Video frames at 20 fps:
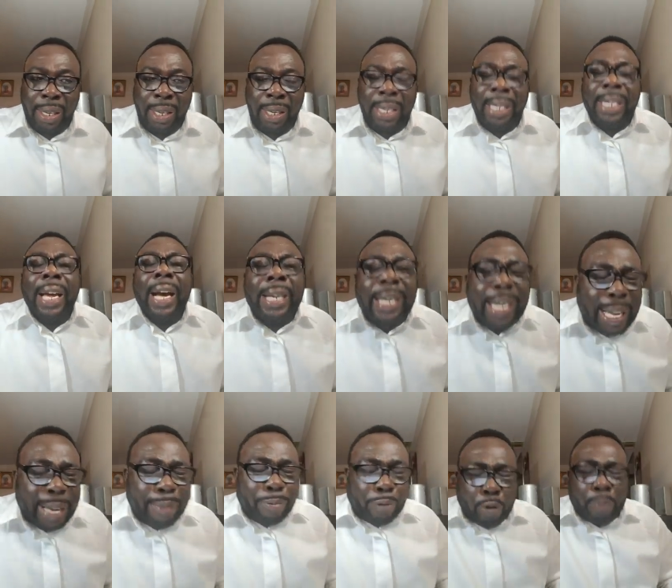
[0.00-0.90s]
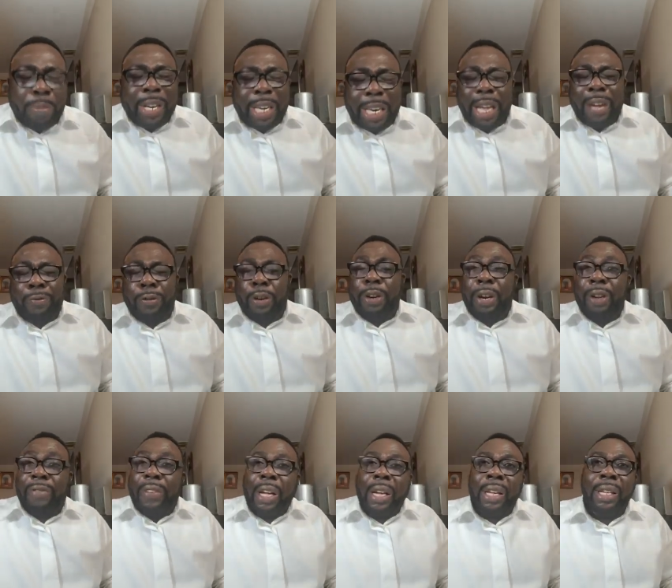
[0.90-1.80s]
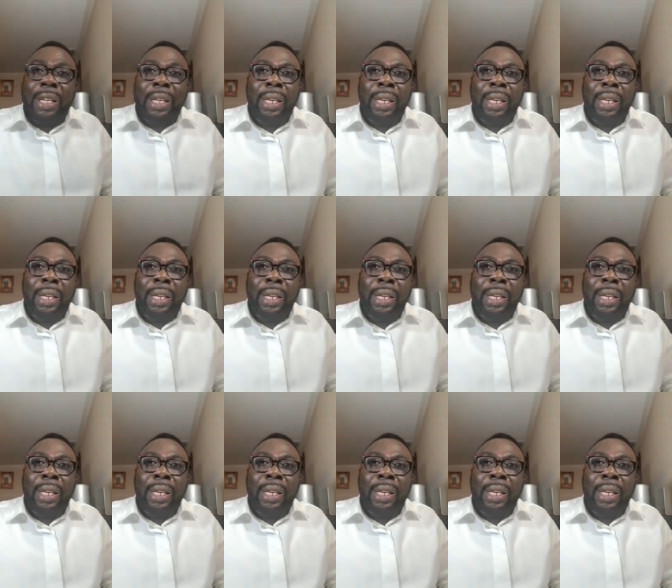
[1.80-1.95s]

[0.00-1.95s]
Their names will be there forever.